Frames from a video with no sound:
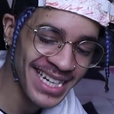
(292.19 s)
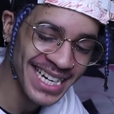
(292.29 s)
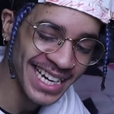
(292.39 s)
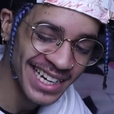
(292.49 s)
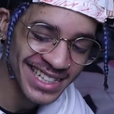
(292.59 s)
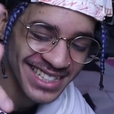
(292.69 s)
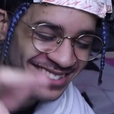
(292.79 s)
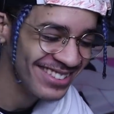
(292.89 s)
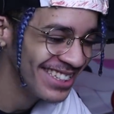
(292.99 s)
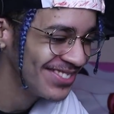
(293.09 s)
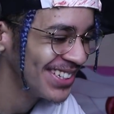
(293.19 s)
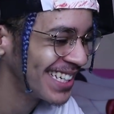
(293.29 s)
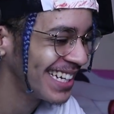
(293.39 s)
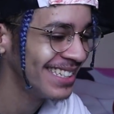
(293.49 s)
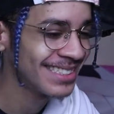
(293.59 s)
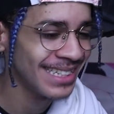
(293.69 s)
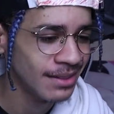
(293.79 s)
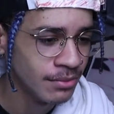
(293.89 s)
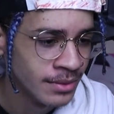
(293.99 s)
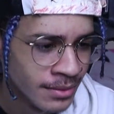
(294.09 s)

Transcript: he hits all the fucking time.